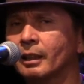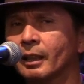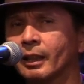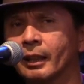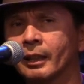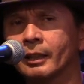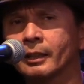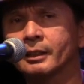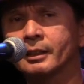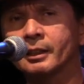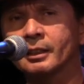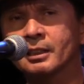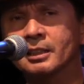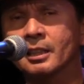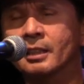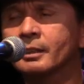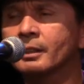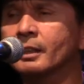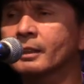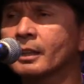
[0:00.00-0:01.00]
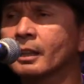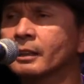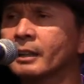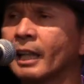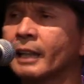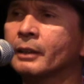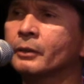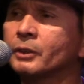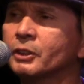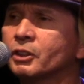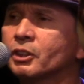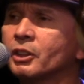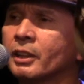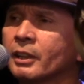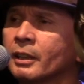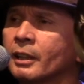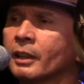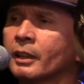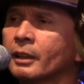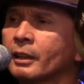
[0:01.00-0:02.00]
And he said that the language
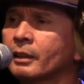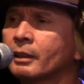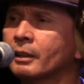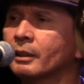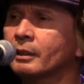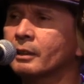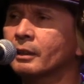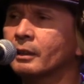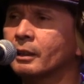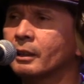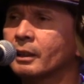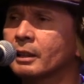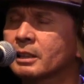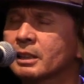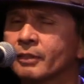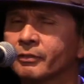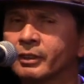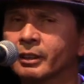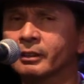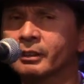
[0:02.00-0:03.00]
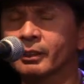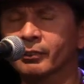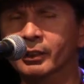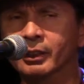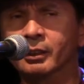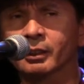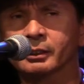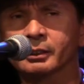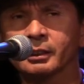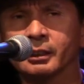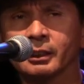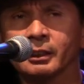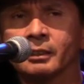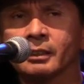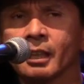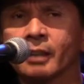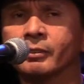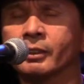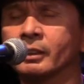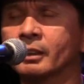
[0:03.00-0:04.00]
here is of the difficulty
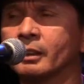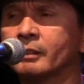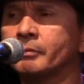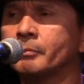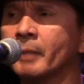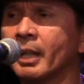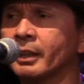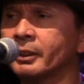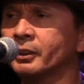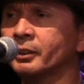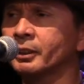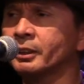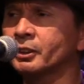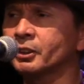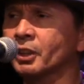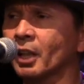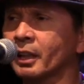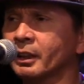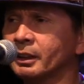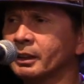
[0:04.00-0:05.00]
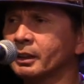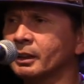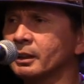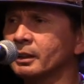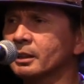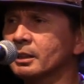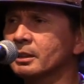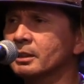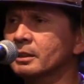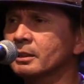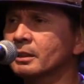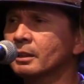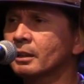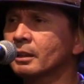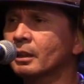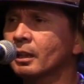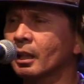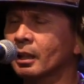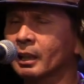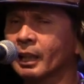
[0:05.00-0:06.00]
level of Mandarin Chinese.
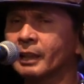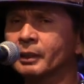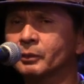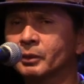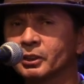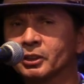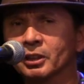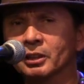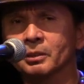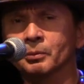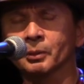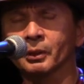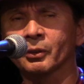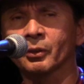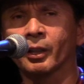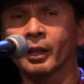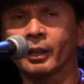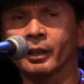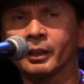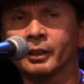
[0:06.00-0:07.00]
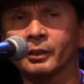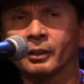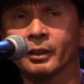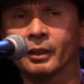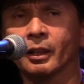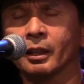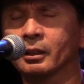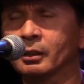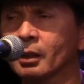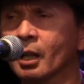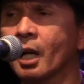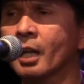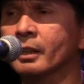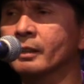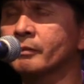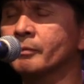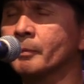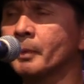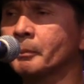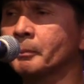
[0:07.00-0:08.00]
Our language is requiring a lot
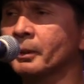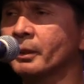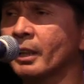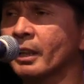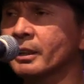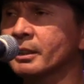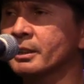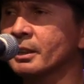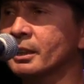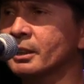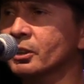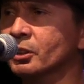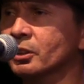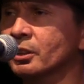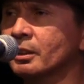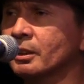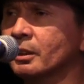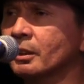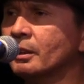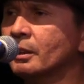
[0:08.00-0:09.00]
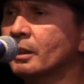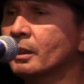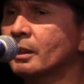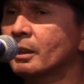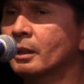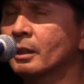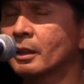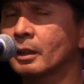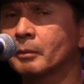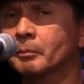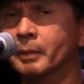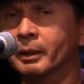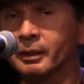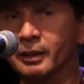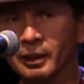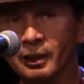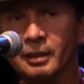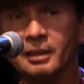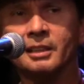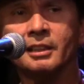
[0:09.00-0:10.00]
of memorization.
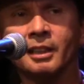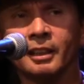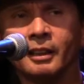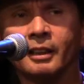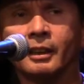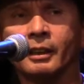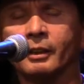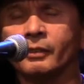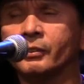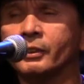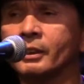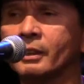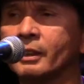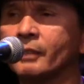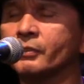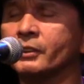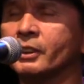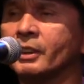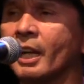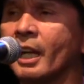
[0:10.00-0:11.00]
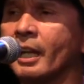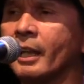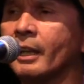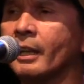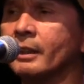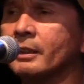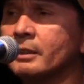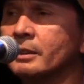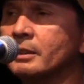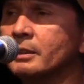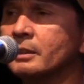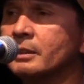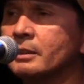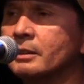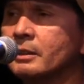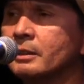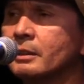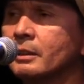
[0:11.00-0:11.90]
But this here, if you lift your hands